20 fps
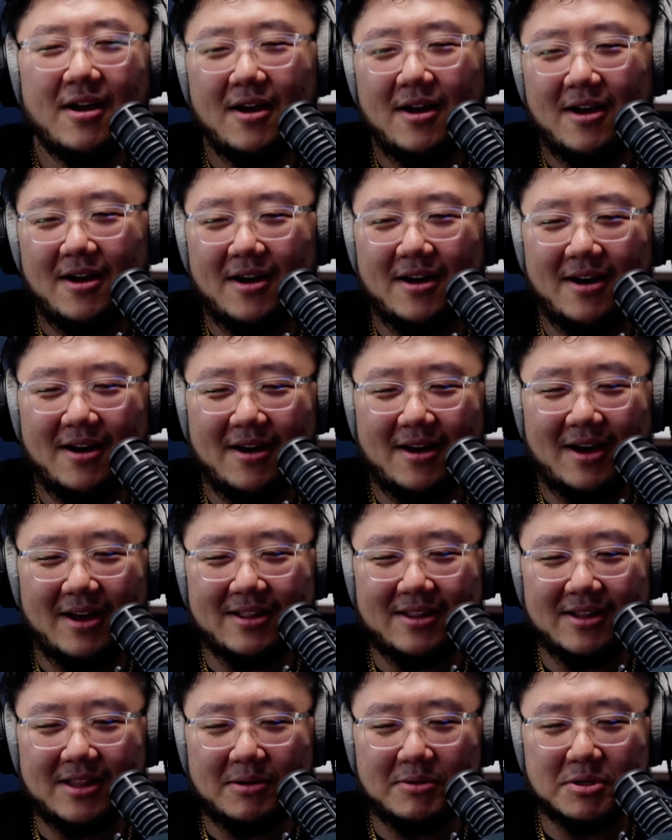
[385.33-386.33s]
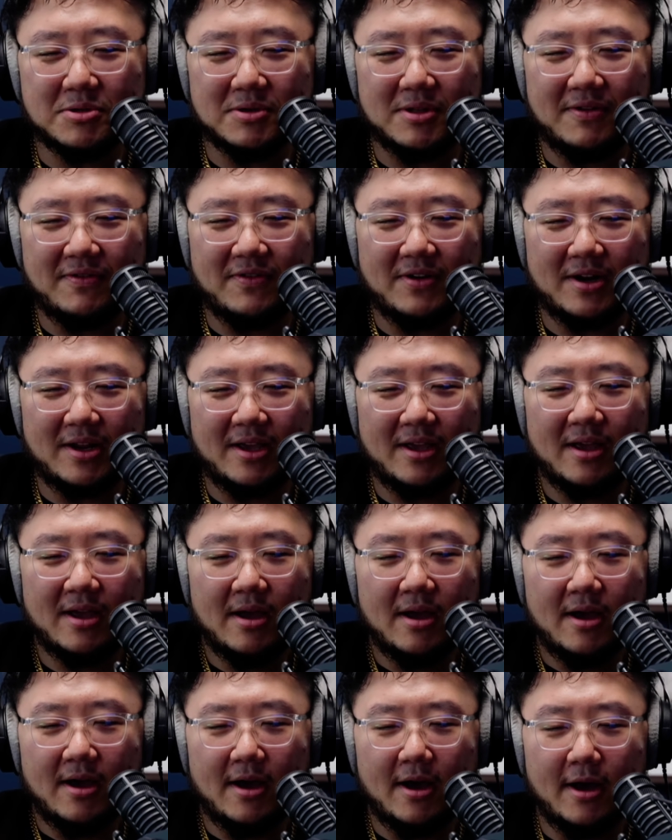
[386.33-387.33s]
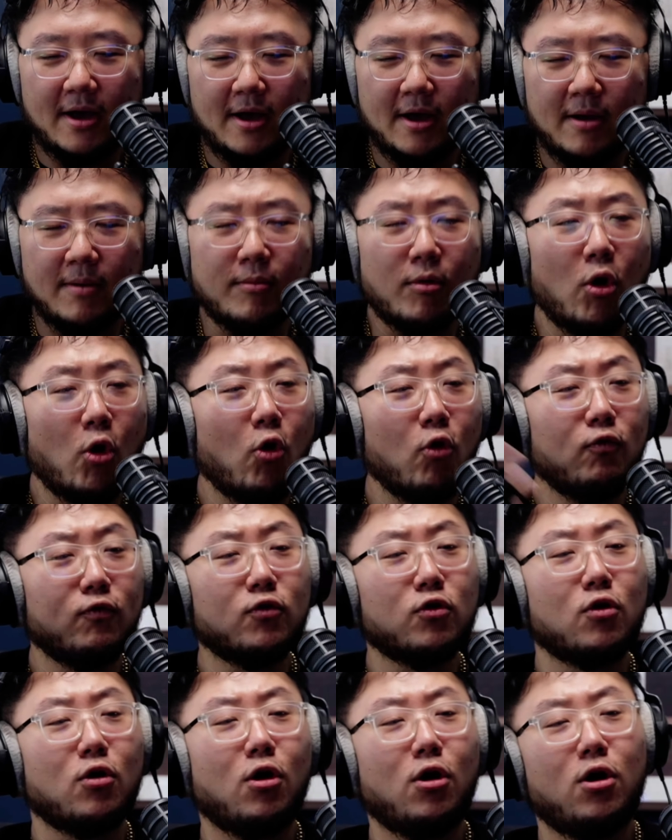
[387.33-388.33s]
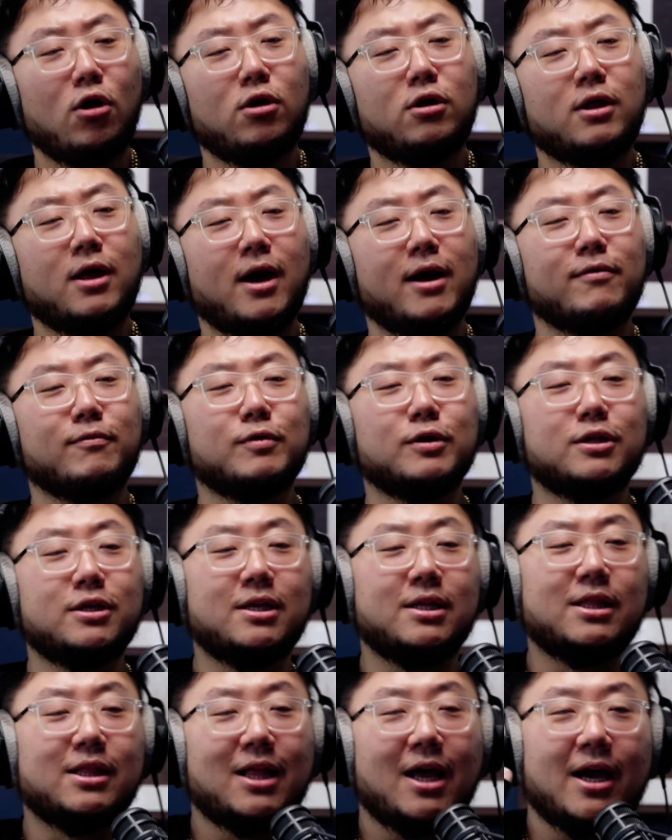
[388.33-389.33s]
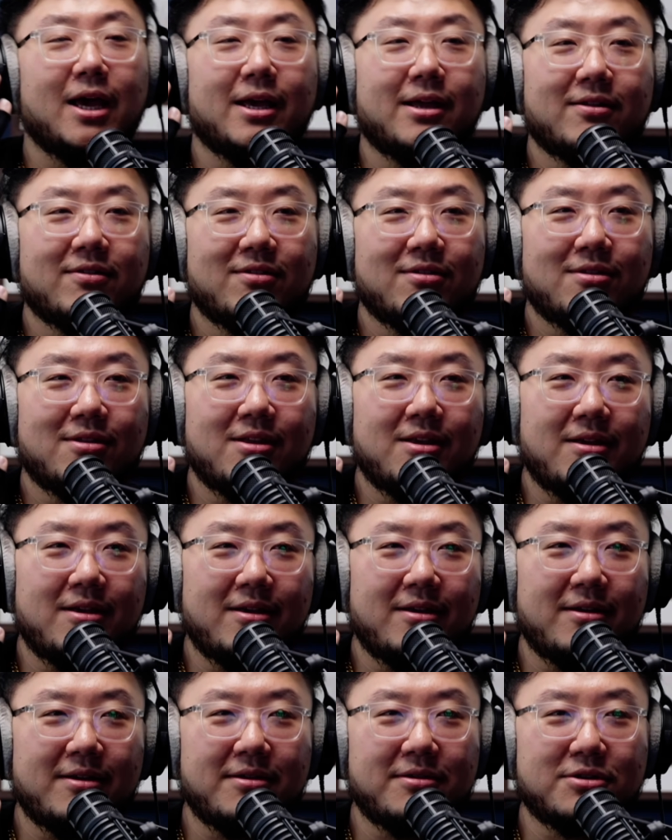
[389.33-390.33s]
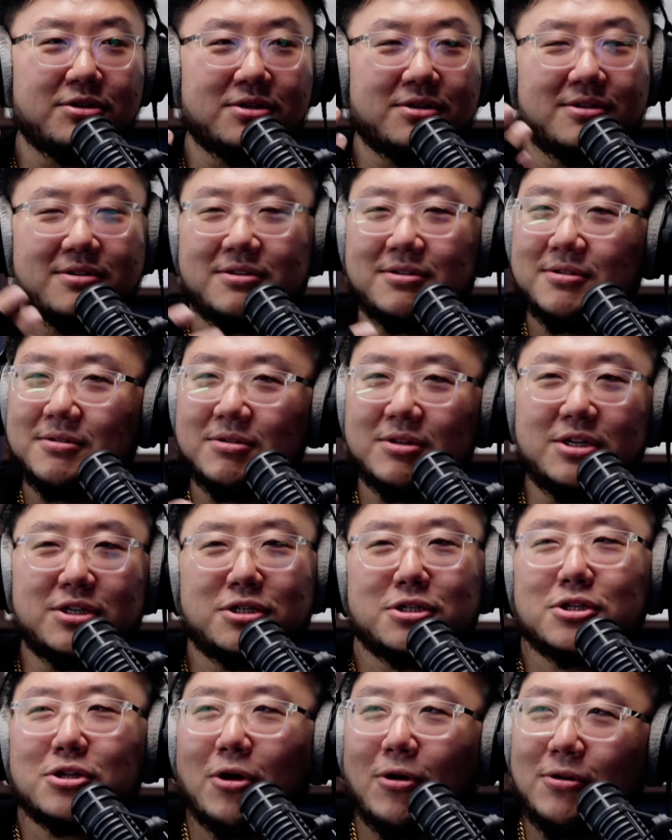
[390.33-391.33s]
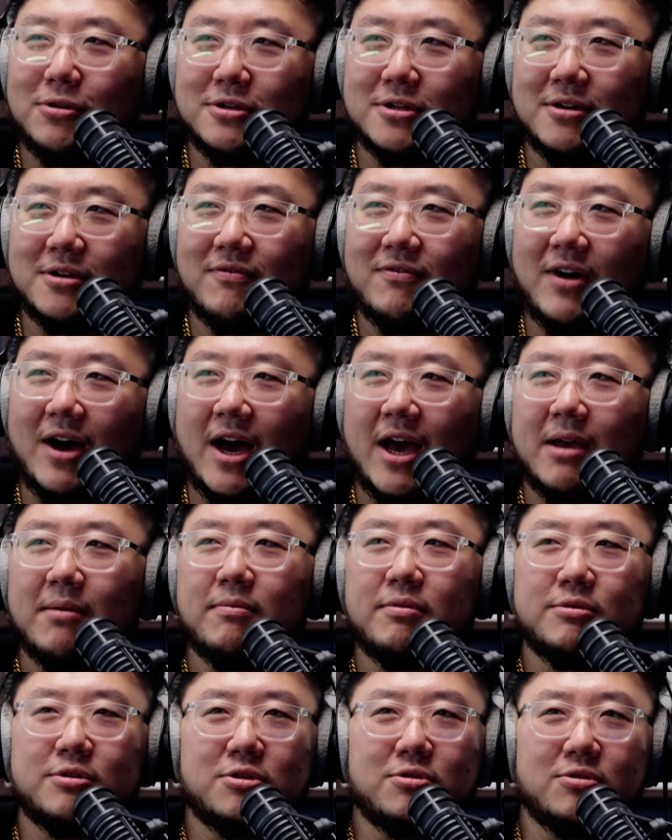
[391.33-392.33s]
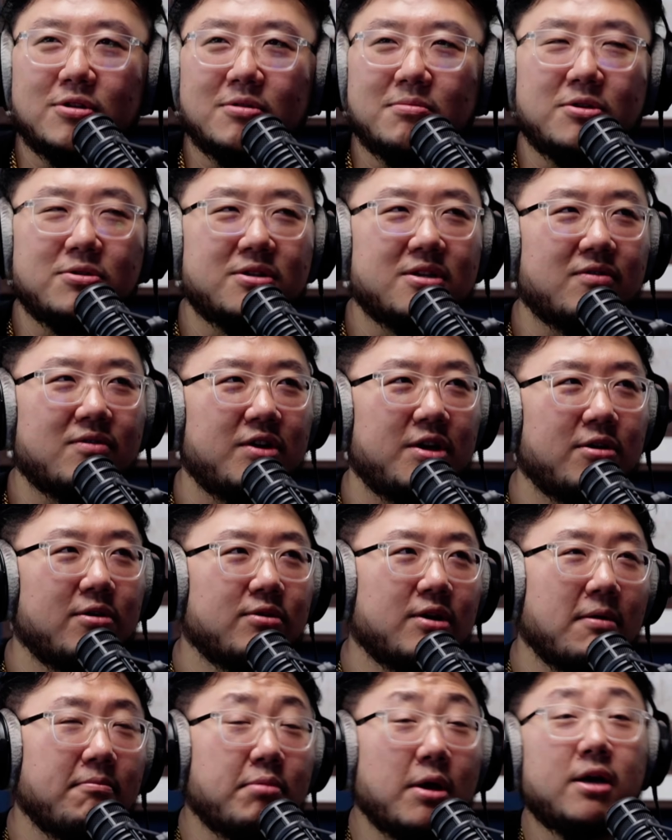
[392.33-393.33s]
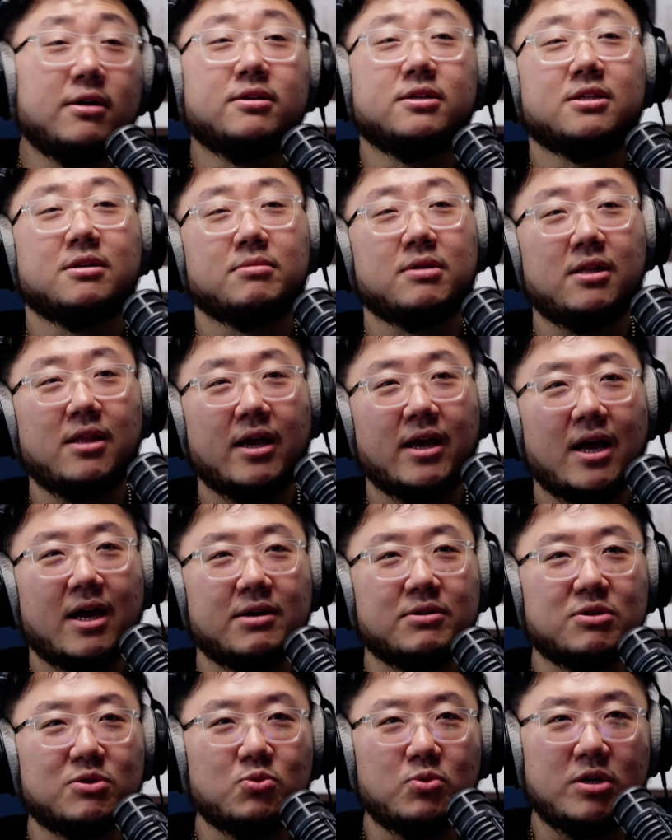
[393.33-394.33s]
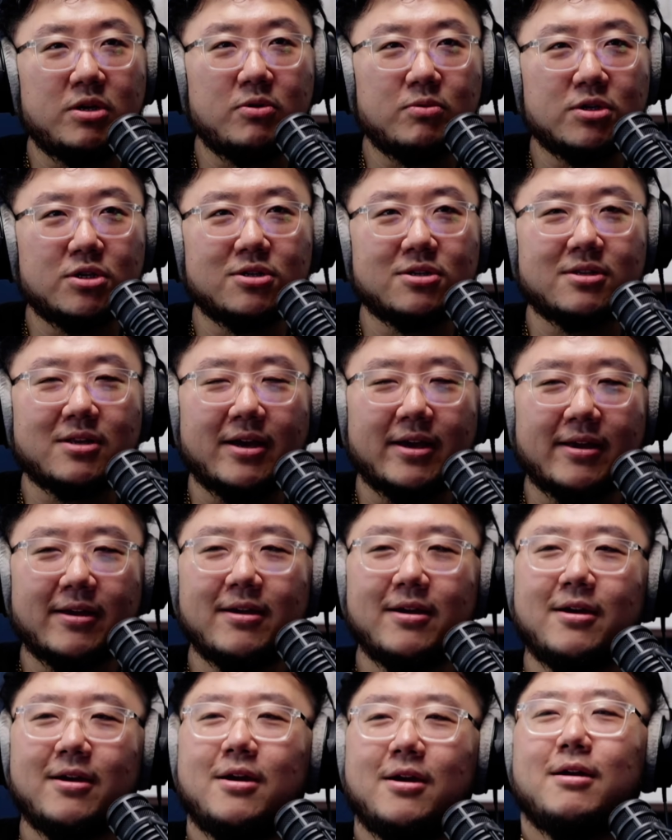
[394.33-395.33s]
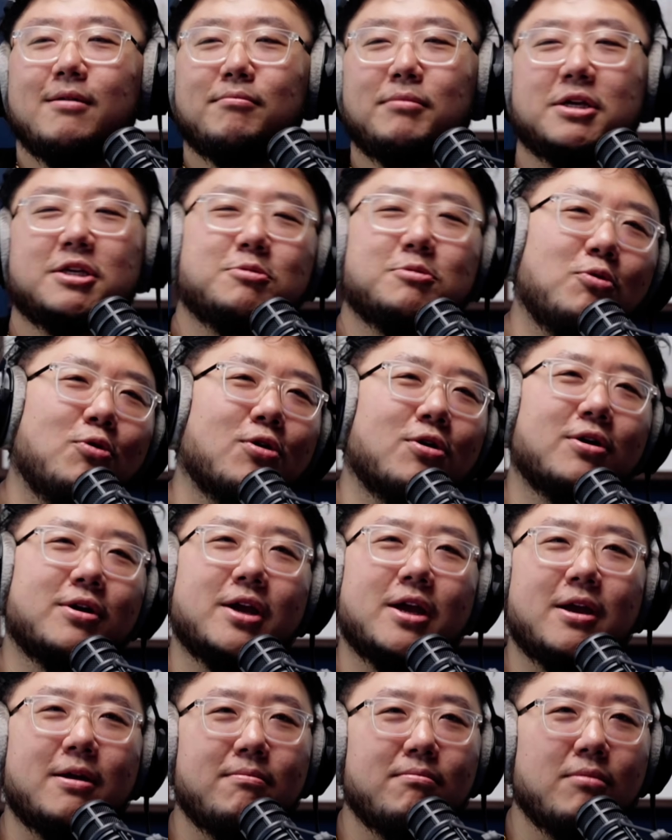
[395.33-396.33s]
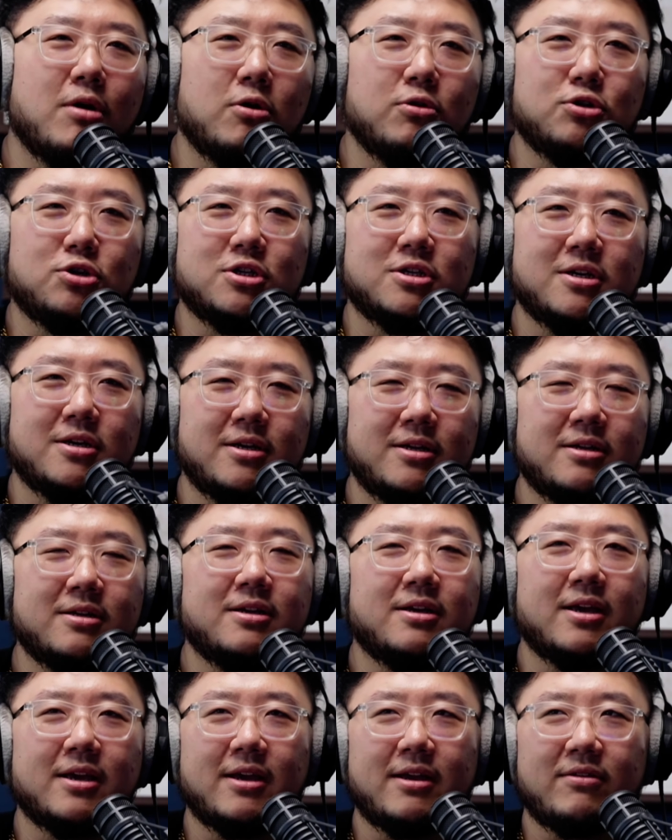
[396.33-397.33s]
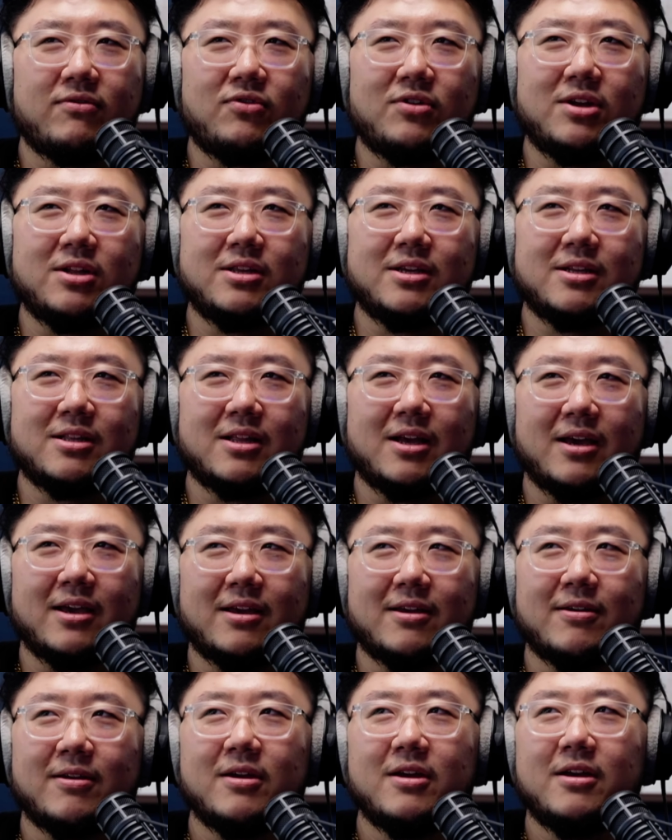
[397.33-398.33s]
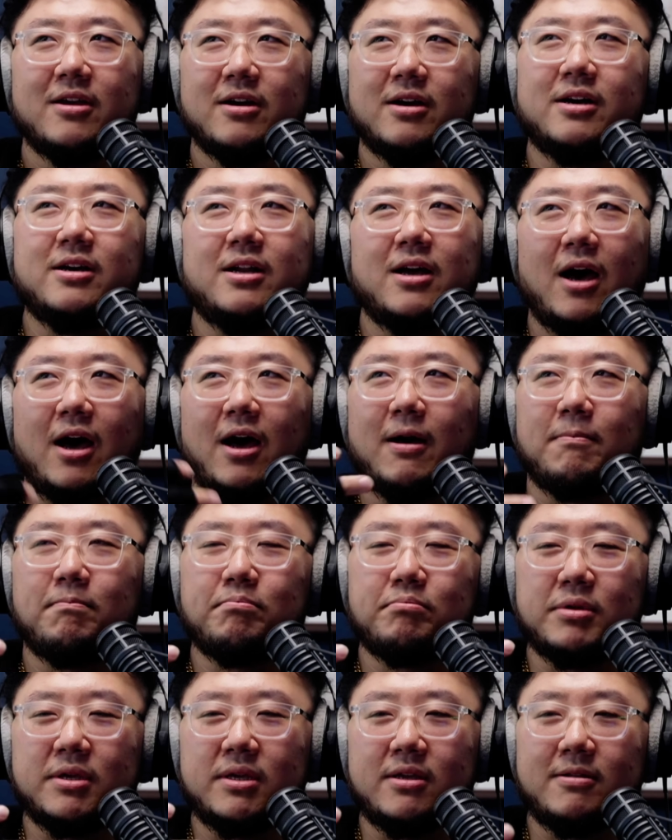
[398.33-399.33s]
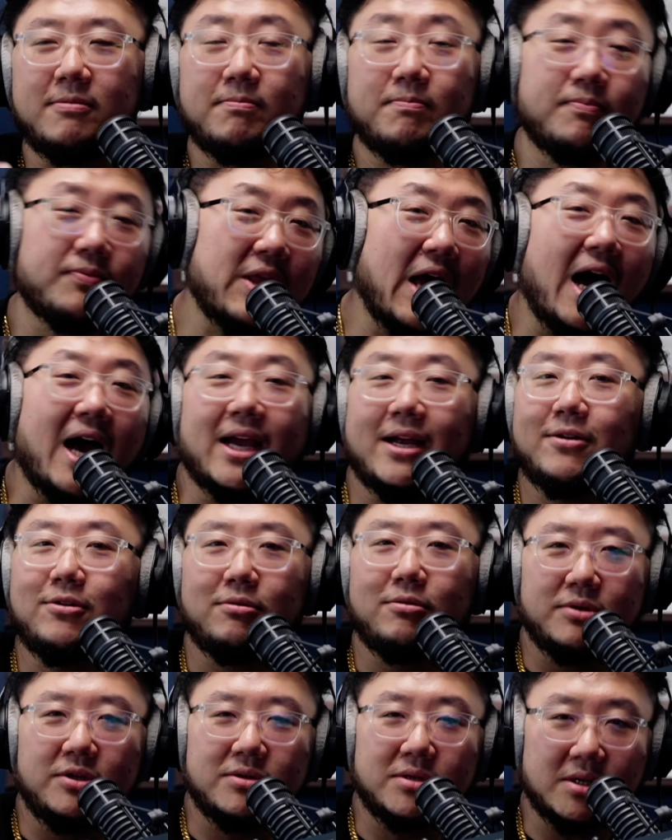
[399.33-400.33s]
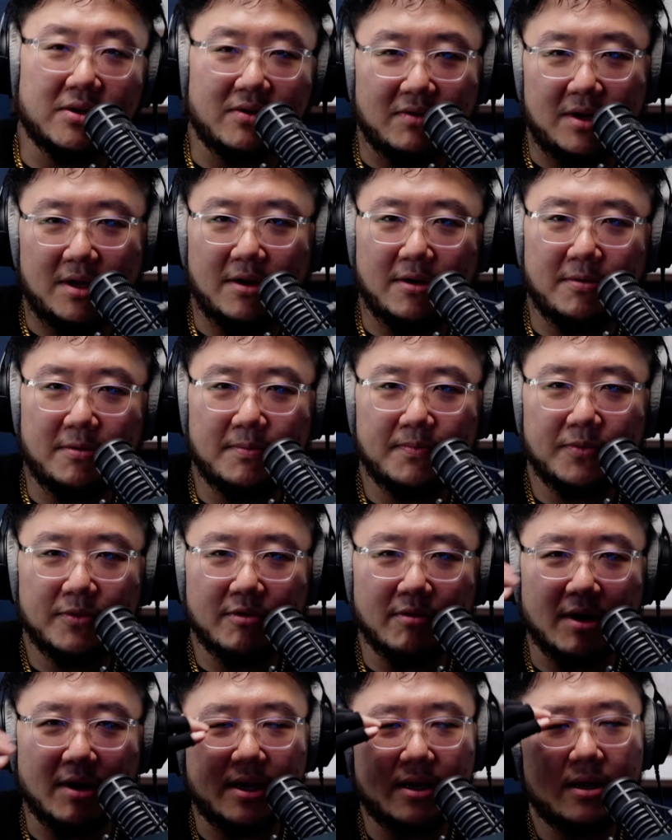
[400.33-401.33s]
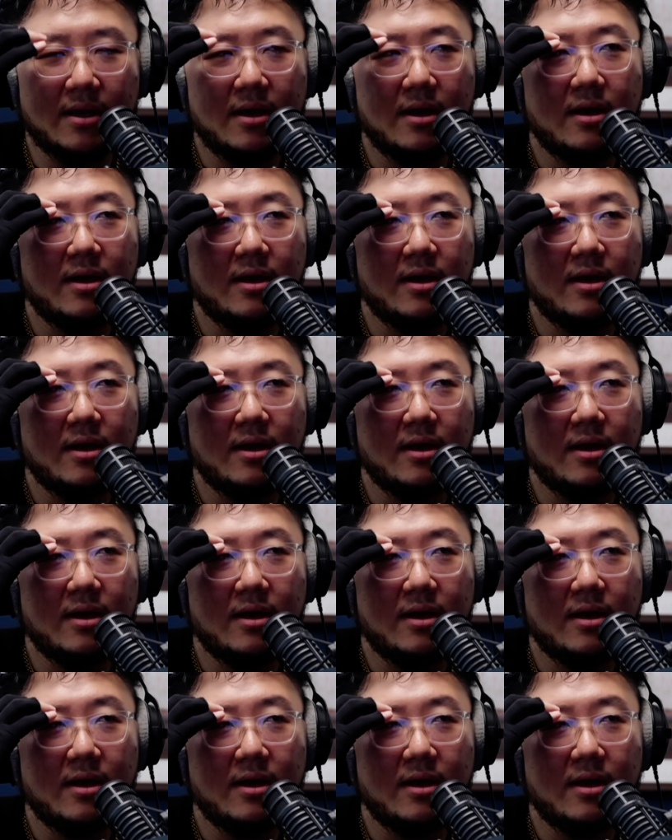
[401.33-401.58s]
I thought that was really funny. Overall, I really liked the just nostalgic vibe to the music video compared to something like How Sweet, which is like much more emotion, it feeling like an upbeat, idol music video, right?